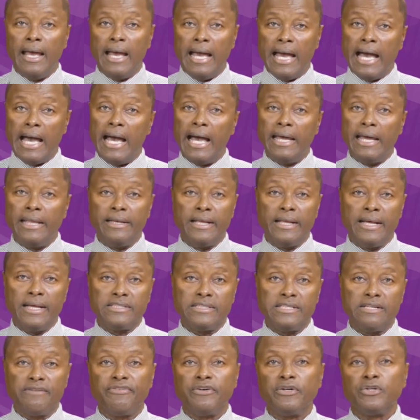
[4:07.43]
And
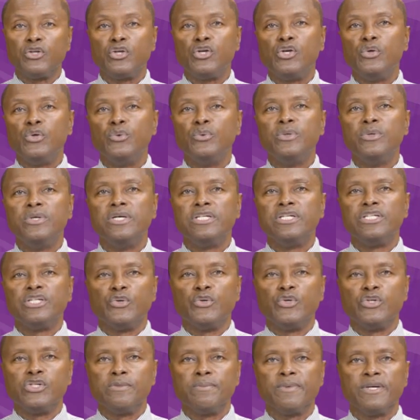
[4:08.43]
as if on cue,
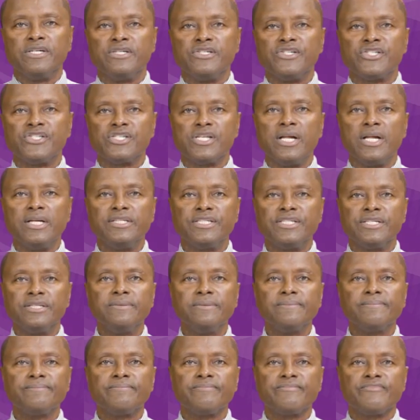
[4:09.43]
tourism
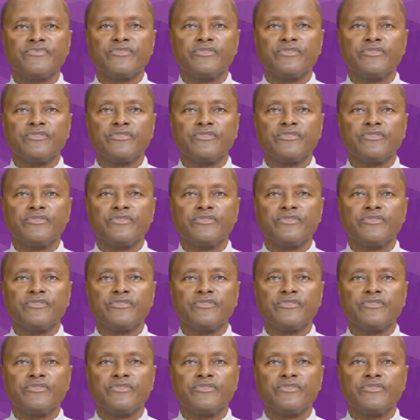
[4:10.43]
consultant